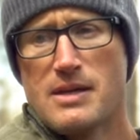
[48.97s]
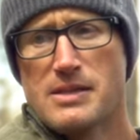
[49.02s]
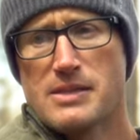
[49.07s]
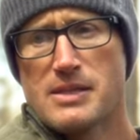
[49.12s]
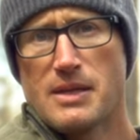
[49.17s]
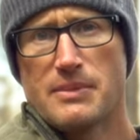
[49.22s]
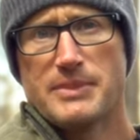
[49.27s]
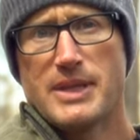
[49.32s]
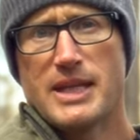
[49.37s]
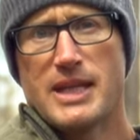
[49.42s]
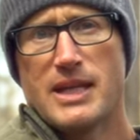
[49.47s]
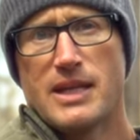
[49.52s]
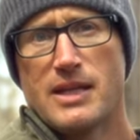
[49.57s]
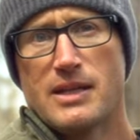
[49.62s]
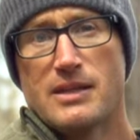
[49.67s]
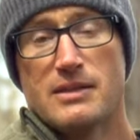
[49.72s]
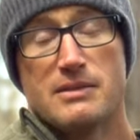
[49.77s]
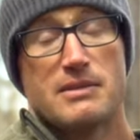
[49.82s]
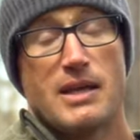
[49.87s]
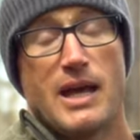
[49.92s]

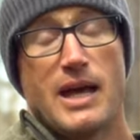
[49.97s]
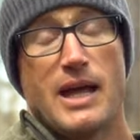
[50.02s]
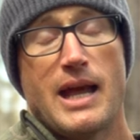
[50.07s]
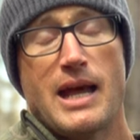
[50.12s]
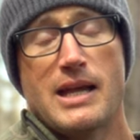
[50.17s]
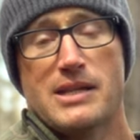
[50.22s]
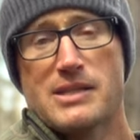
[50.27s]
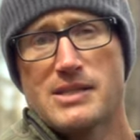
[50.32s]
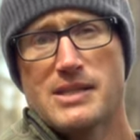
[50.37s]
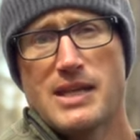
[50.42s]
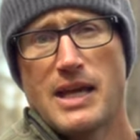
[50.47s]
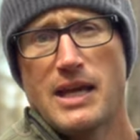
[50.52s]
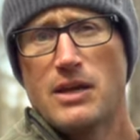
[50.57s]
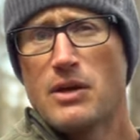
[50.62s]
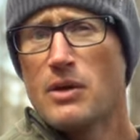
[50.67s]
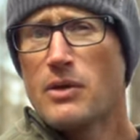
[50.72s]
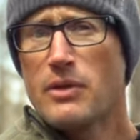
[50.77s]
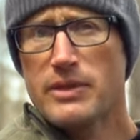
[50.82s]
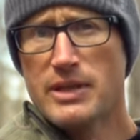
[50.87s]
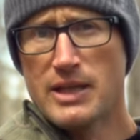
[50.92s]
Something that has a
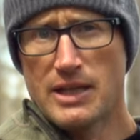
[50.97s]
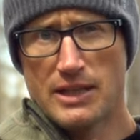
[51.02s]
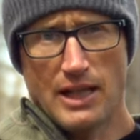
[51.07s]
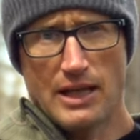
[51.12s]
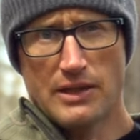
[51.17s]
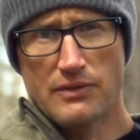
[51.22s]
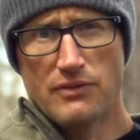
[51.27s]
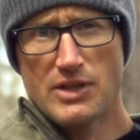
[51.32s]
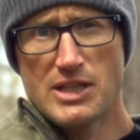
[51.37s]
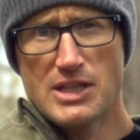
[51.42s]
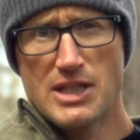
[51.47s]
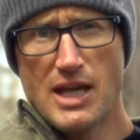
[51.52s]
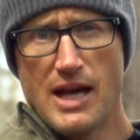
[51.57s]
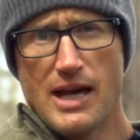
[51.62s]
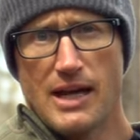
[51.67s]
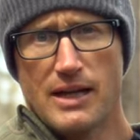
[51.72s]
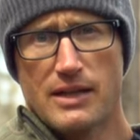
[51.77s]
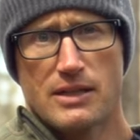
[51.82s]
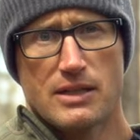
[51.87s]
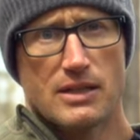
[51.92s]
tail, think like
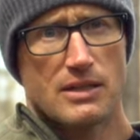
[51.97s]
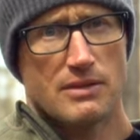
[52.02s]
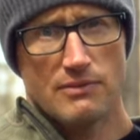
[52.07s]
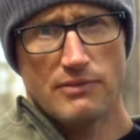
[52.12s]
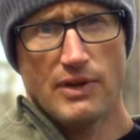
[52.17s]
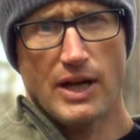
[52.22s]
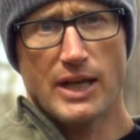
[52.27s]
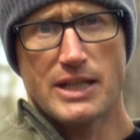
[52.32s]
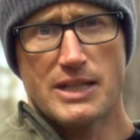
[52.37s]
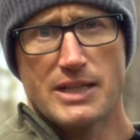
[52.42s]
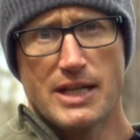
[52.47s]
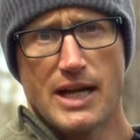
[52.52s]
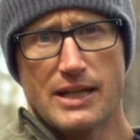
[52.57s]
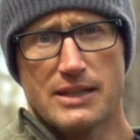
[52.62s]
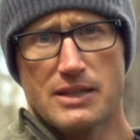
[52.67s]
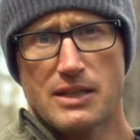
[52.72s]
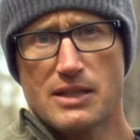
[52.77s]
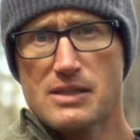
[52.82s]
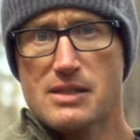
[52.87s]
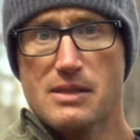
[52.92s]
VTAC, Viking
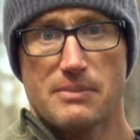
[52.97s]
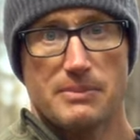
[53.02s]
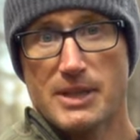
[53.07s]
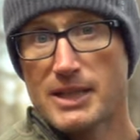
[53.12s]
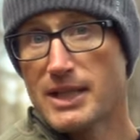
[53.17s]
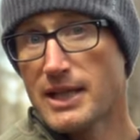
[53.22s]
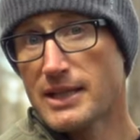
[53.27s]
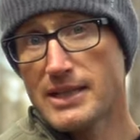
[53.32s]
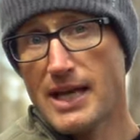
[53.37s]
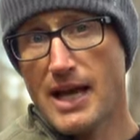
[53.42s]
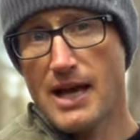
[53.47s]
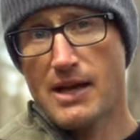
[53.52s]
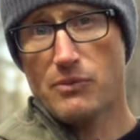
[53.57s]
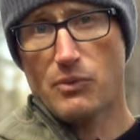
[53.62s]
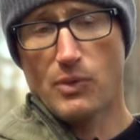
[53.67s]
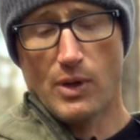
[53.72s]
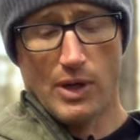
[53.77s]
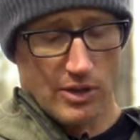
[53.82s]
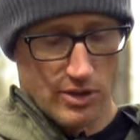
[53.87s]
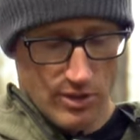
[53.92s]
Tactics, something like that,
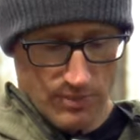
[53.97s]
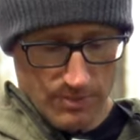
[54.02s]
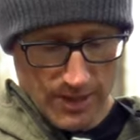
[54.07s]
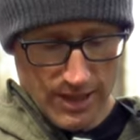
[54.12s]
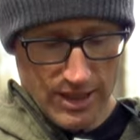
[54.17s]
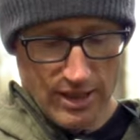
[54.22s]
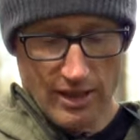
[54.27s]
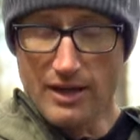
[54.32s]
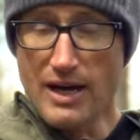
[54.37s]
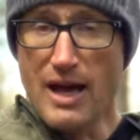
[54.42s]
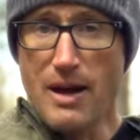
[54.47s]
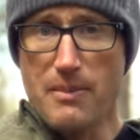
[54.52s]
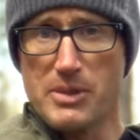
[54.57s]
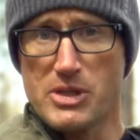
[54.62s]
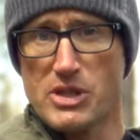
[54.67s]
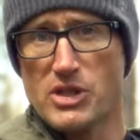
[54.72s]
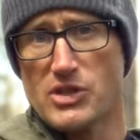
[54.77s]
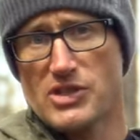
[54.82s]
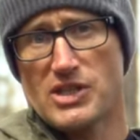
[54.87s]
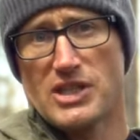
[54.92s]
where depending on how
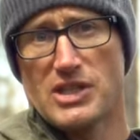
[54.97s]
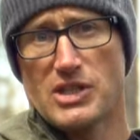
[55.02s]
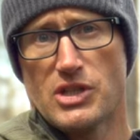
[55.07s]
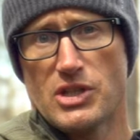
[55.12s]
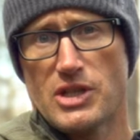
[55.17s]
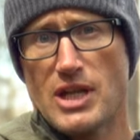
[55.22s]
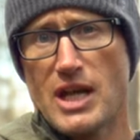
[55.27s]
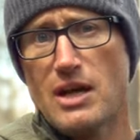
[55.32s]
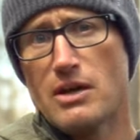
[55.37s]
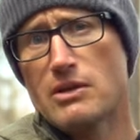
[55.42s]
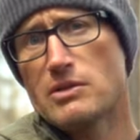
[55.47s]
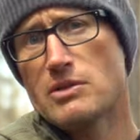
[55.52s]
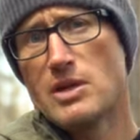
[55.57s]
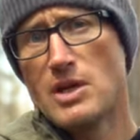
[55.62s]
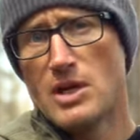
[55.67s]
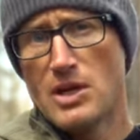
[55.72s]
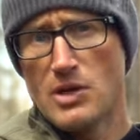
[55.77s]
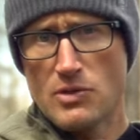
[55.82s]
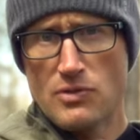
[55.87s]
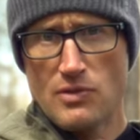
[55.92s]
much you cinch it down,
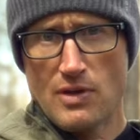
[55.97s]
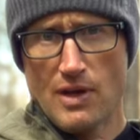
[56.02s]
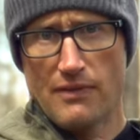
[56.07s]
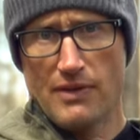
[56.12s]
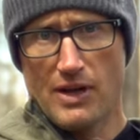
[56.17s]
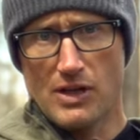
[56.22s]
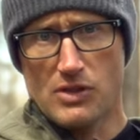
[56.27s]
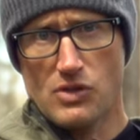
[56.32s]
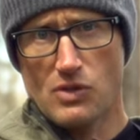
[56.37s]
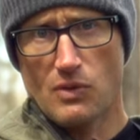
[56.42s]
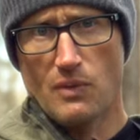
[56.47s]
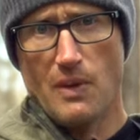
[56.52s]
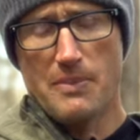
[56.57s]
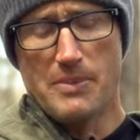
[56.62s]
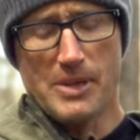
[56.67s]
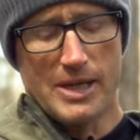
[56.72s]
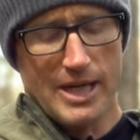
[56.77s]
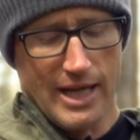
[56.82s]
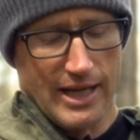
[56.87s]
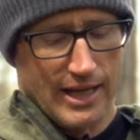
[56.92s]
you have extra
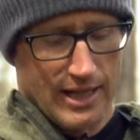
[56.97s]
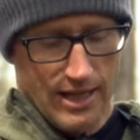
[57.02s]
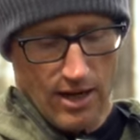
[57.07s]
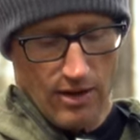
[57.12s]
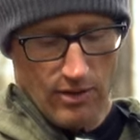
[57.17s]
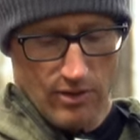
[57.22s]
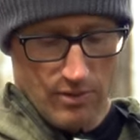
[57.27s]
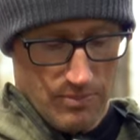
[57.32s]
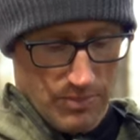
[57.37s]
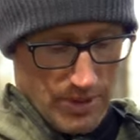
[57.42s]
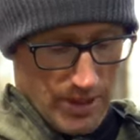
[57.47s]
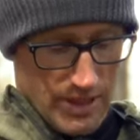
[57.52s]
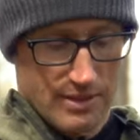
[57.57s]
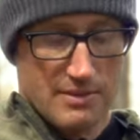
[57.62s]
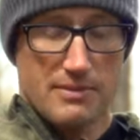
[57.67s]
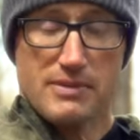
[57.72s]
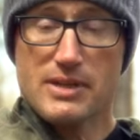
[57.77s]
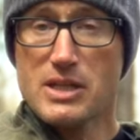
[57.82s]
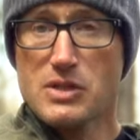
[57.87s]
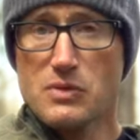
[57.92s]
webbing hanging out. But
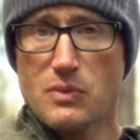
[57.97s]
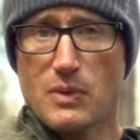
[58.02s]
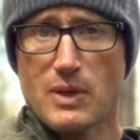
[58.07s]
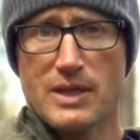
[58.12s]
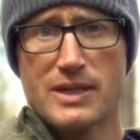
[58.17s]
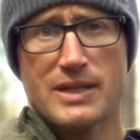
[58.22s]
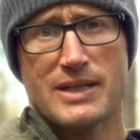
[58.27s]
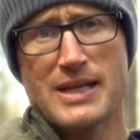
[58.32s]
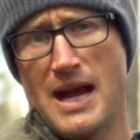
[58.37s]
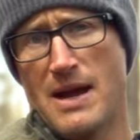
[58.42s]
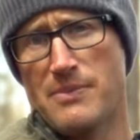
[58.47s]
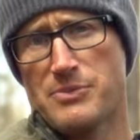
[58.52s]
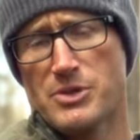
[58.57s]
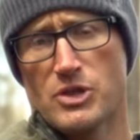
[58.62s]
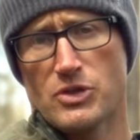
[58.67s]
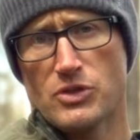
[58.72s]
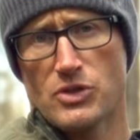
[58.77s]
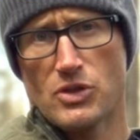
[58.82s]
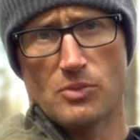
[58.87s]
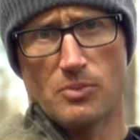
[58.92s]
this one
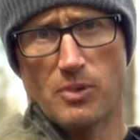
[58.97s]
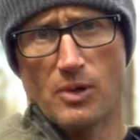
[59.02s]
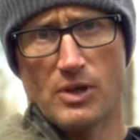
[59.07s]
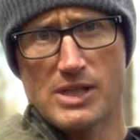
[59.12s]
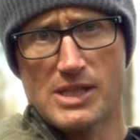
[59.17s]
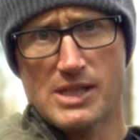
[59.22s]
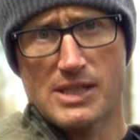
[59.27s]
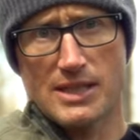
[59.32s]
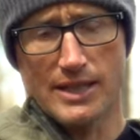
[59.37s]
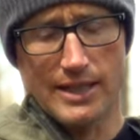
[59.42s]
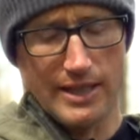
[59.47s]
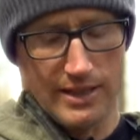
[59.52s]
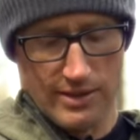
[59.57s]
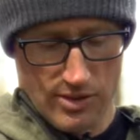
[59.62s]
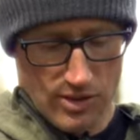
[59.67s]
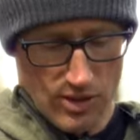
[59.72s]
captured two-point sling.